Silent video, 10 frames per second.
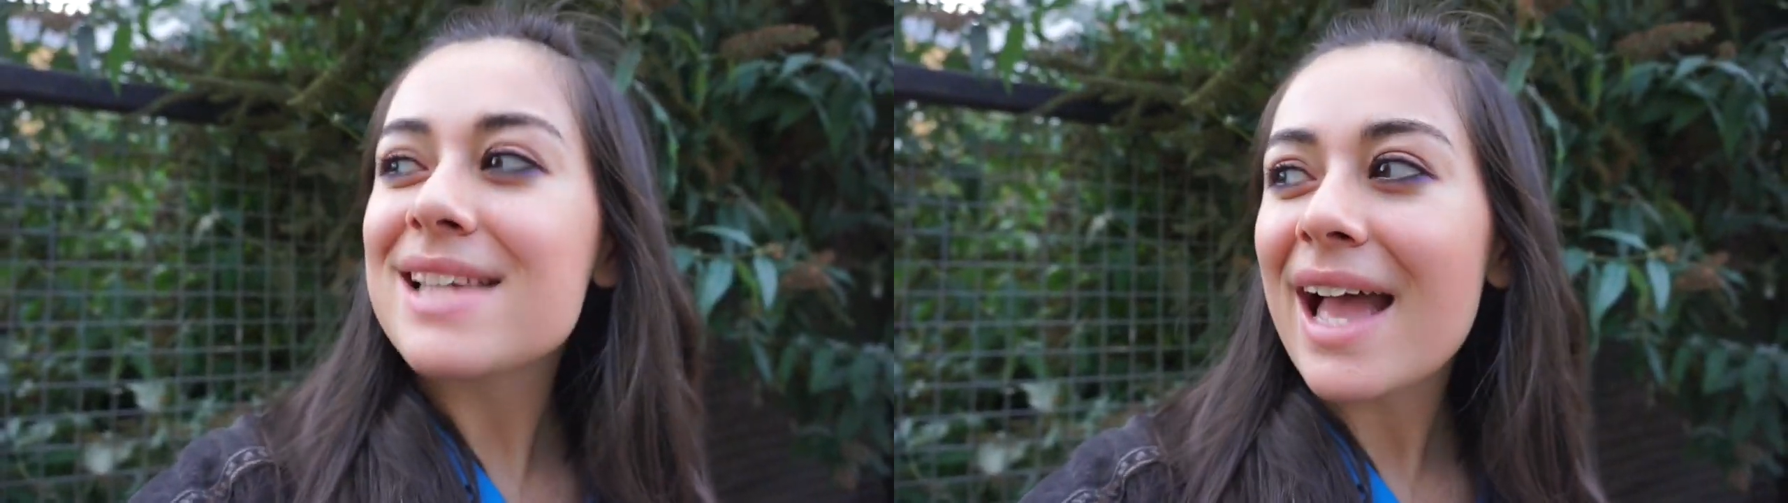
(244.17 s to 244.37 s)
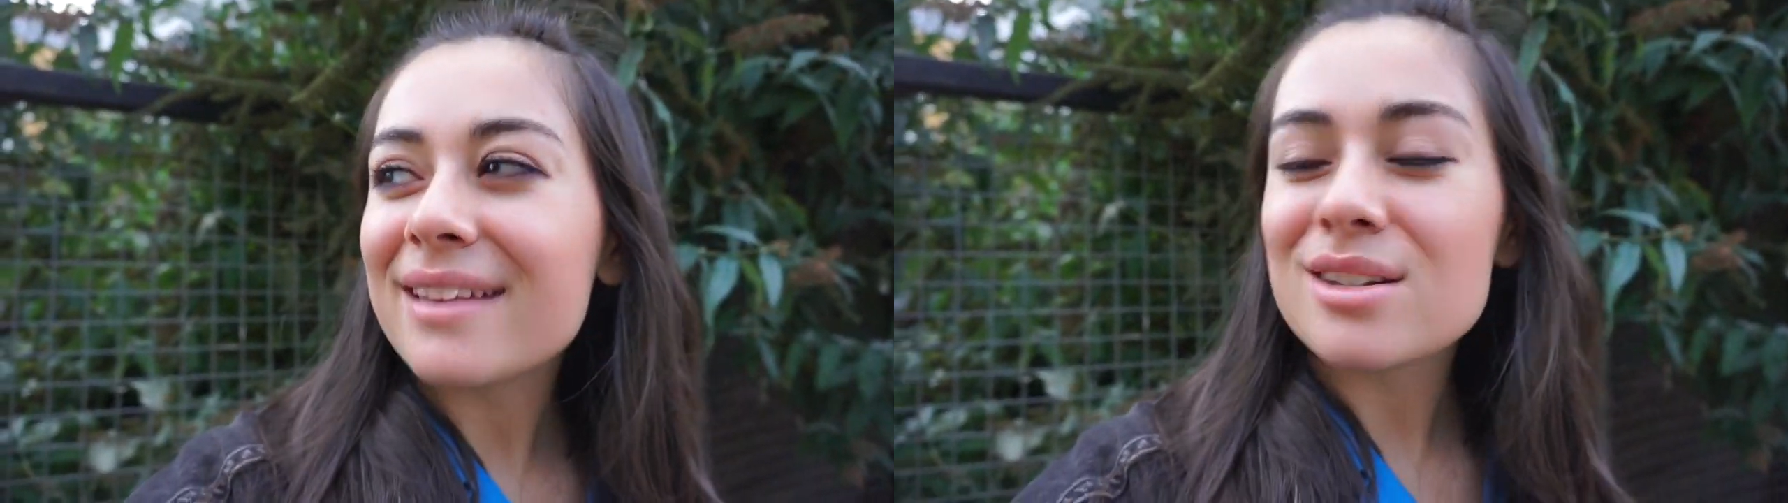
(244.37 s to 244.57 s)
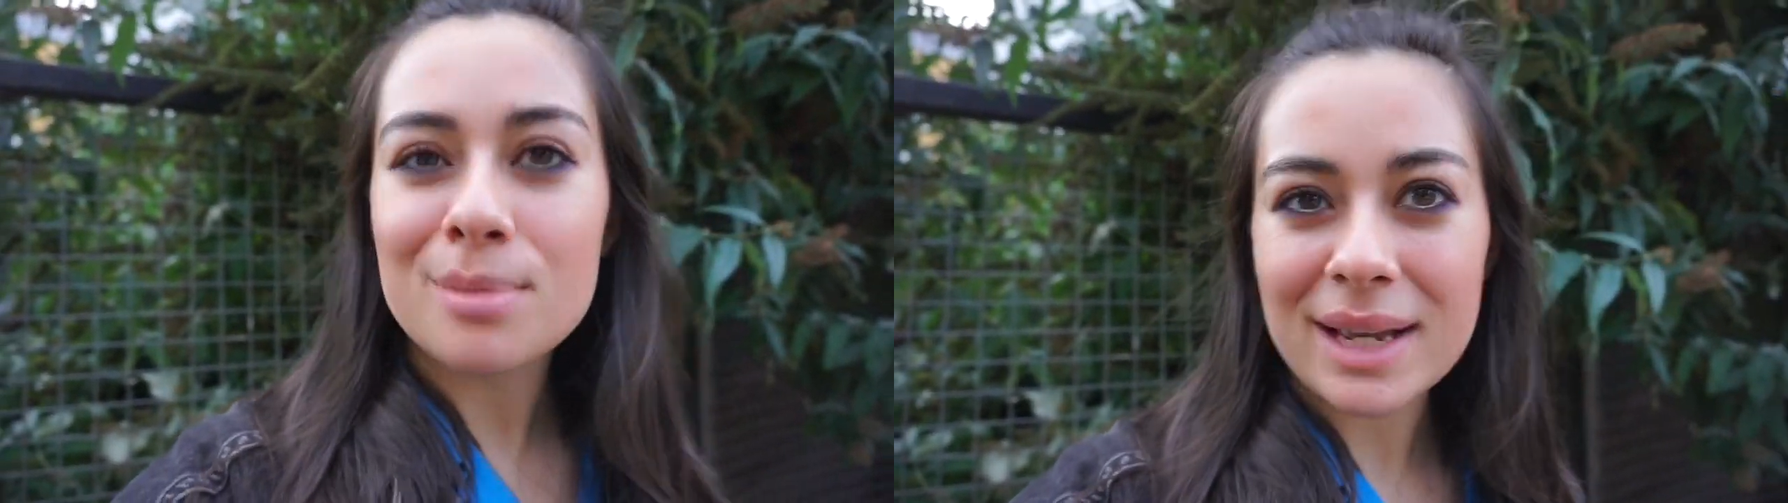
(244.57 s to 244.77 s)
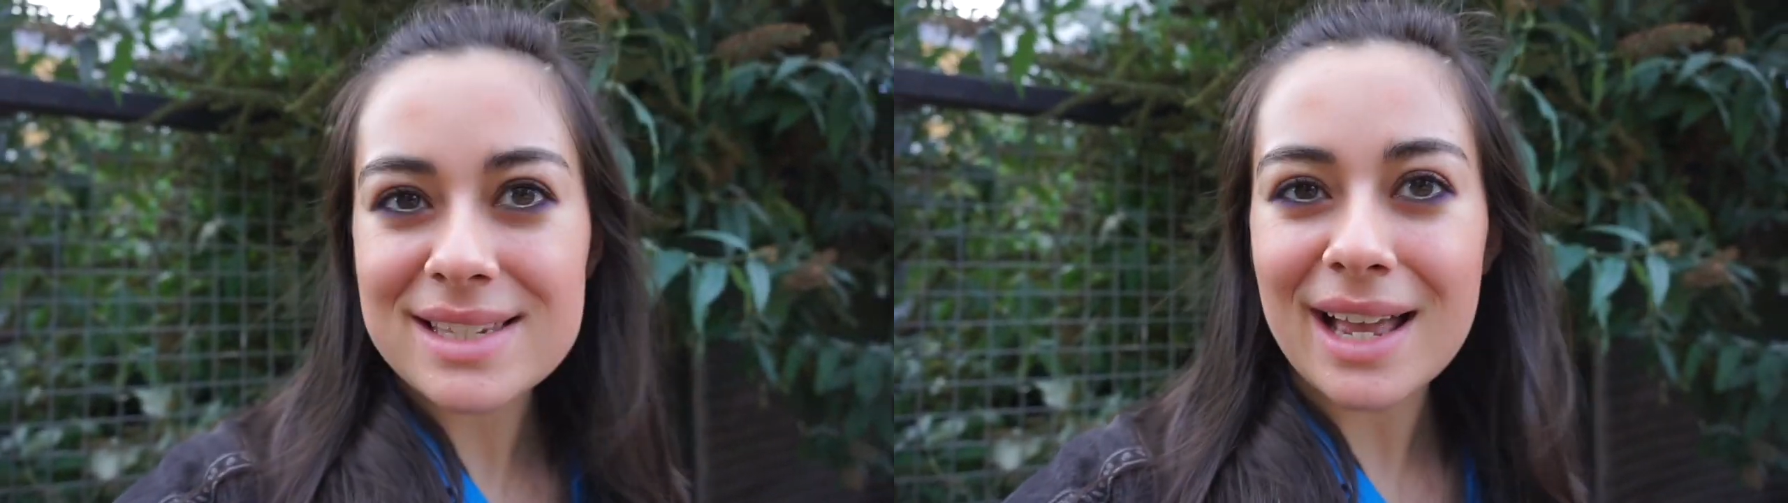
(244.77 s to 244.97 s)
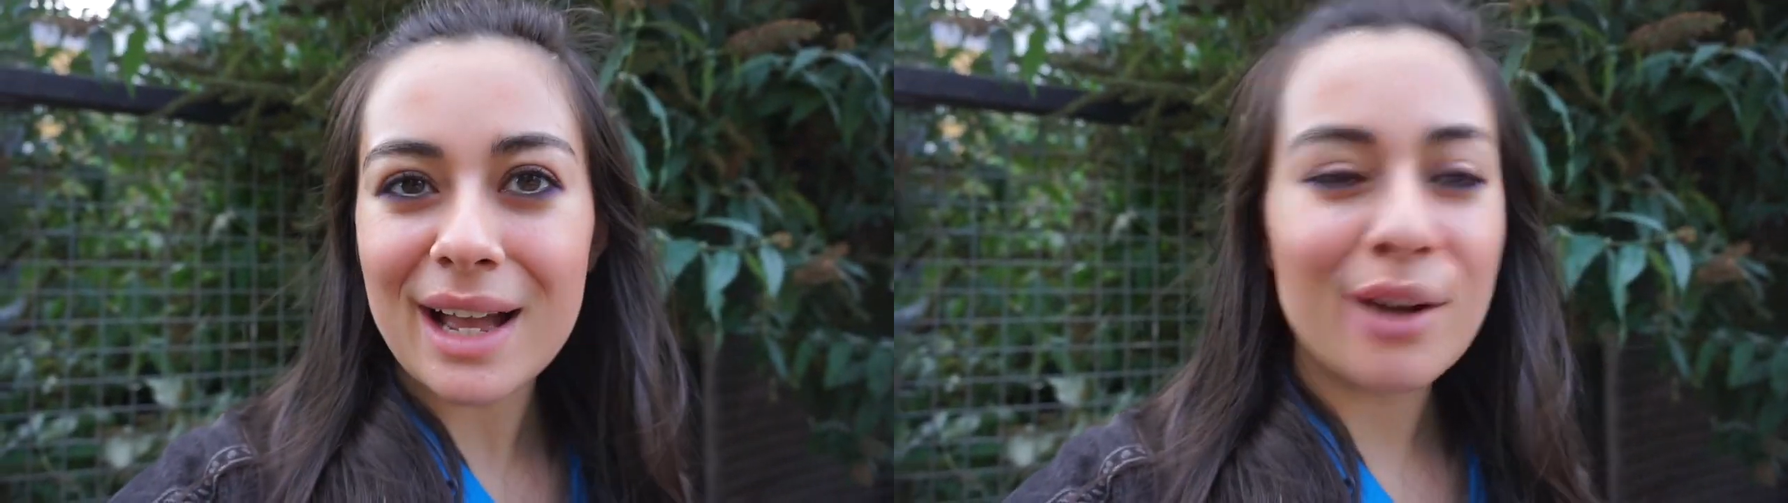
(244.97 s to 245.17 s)
zen to
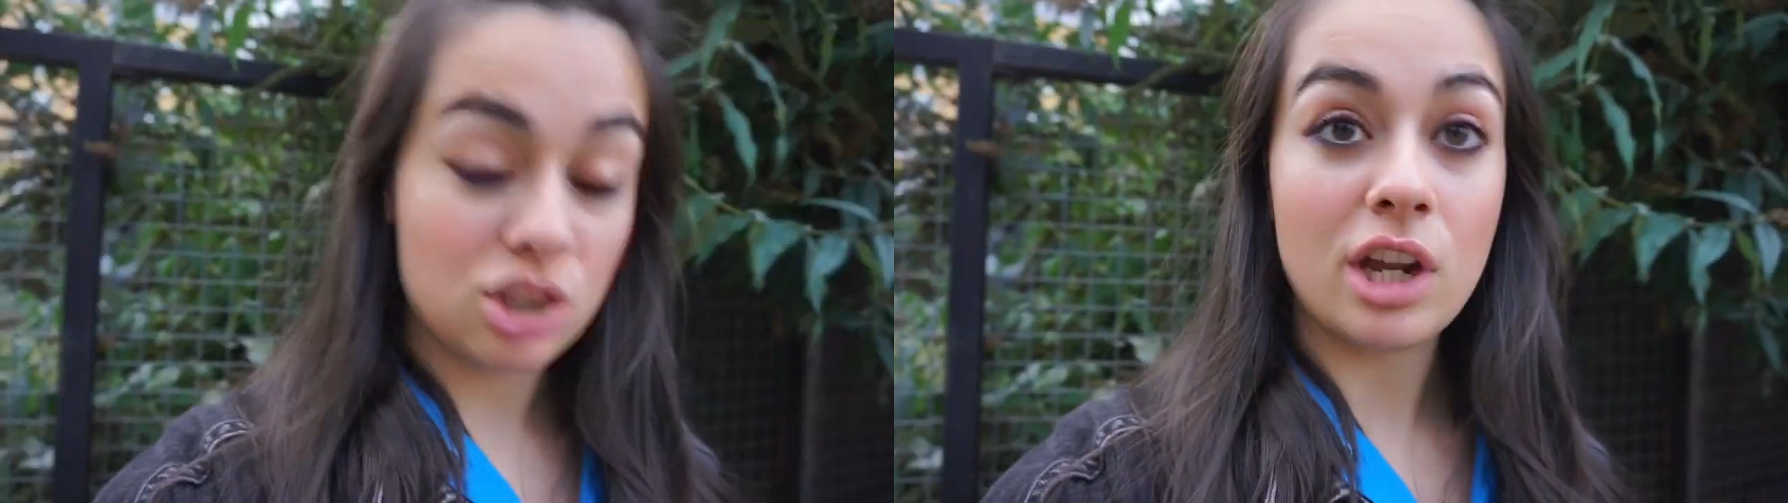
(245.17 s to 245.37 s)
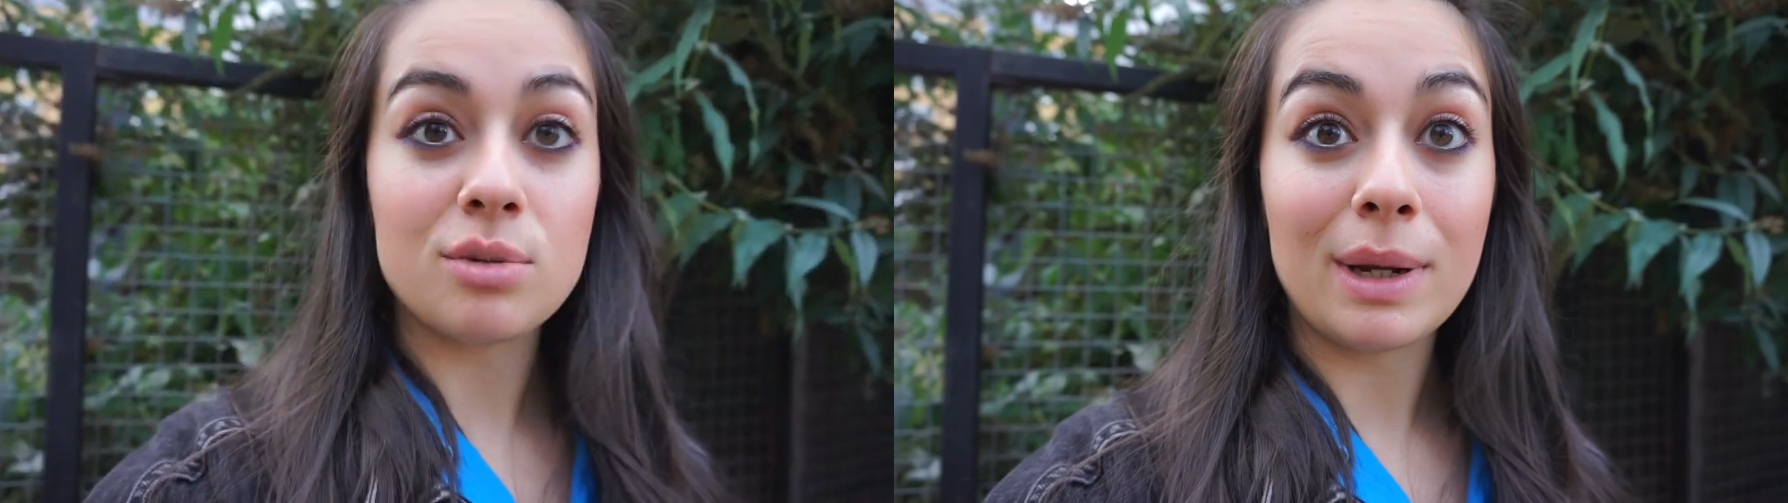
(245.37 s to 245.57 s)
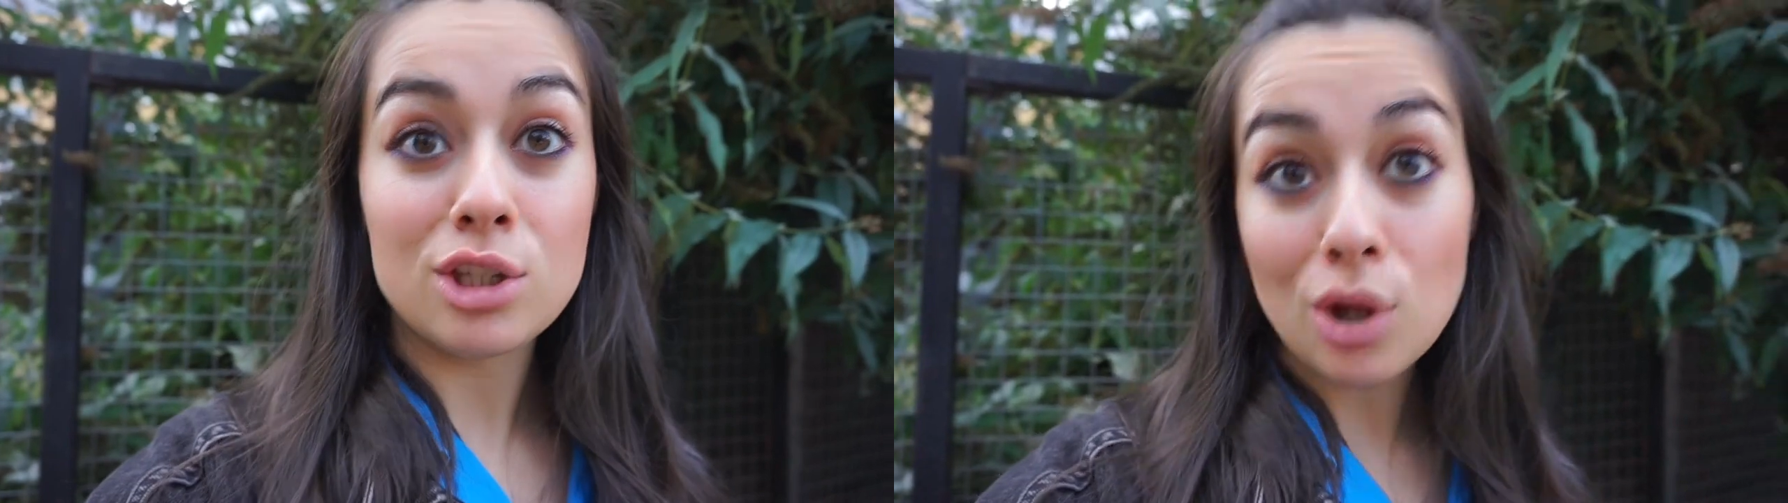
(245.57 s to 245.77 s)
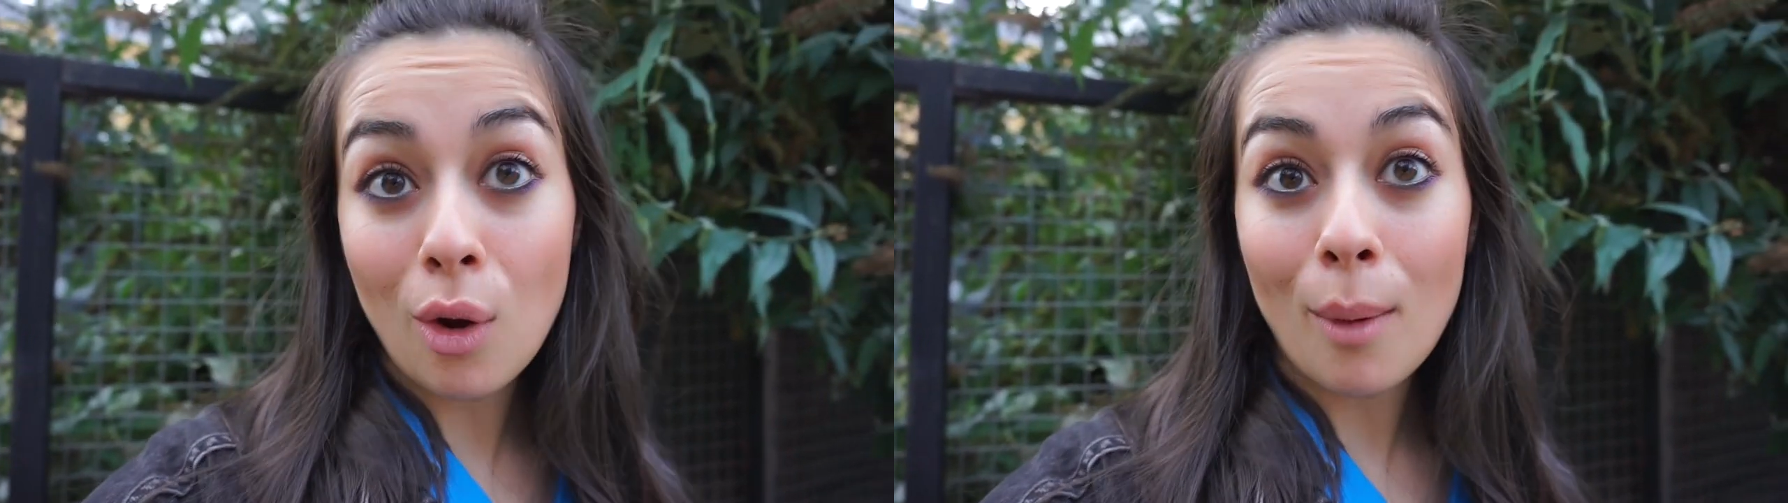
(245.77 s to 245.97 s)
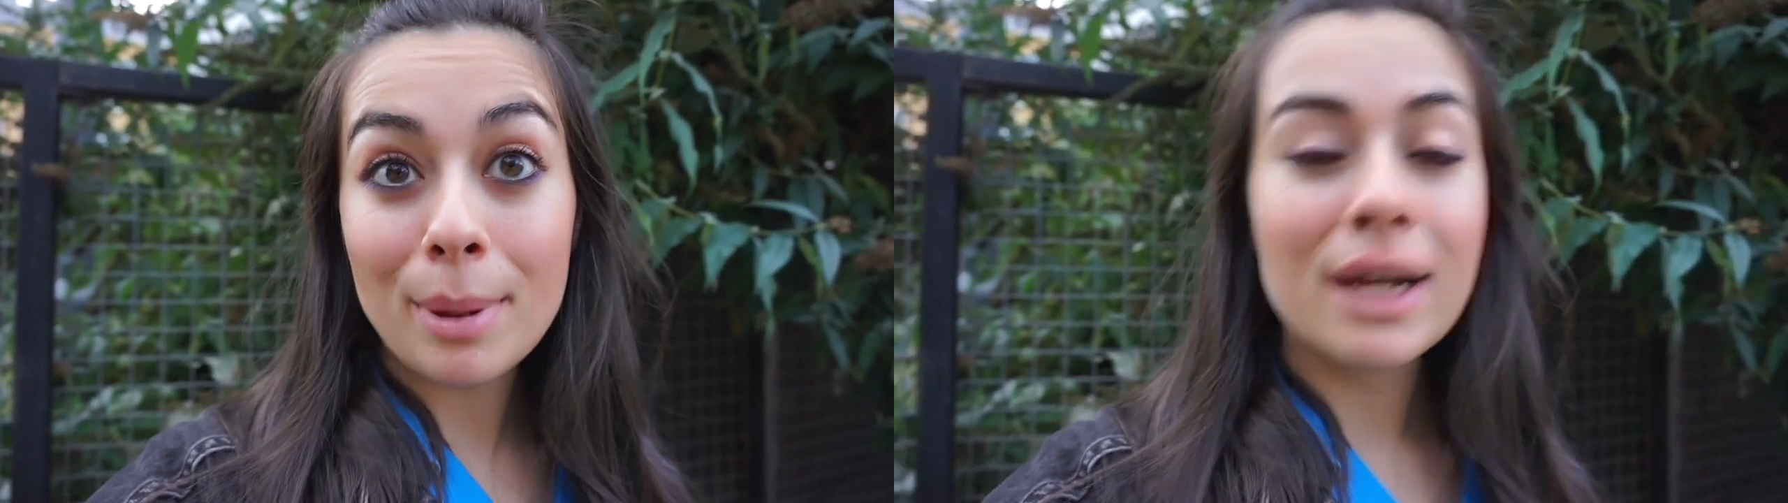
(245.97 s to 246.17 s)
myself, change my top.